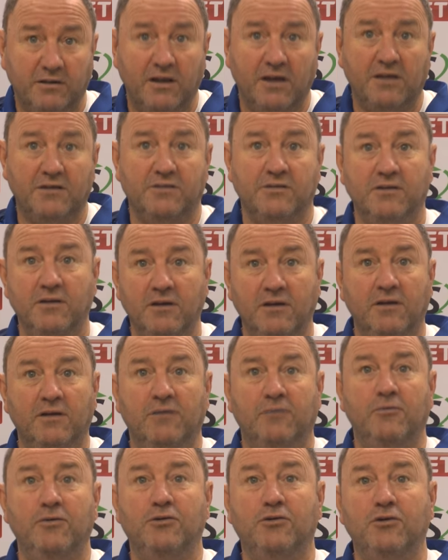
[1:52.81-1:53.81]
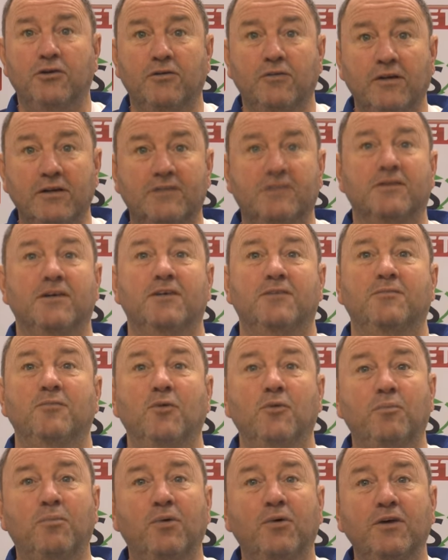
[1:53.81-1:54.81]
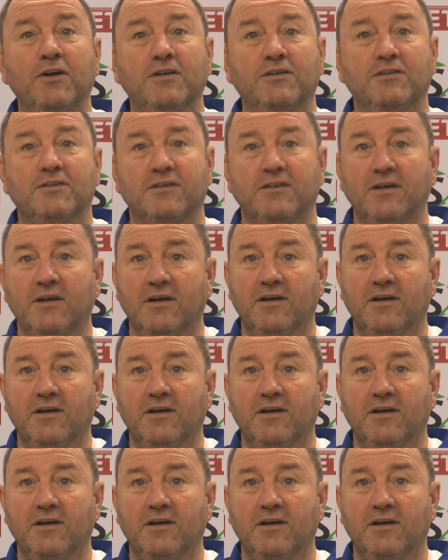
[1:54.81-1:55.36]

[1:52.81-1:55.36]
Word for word: yes, we should have had six more points,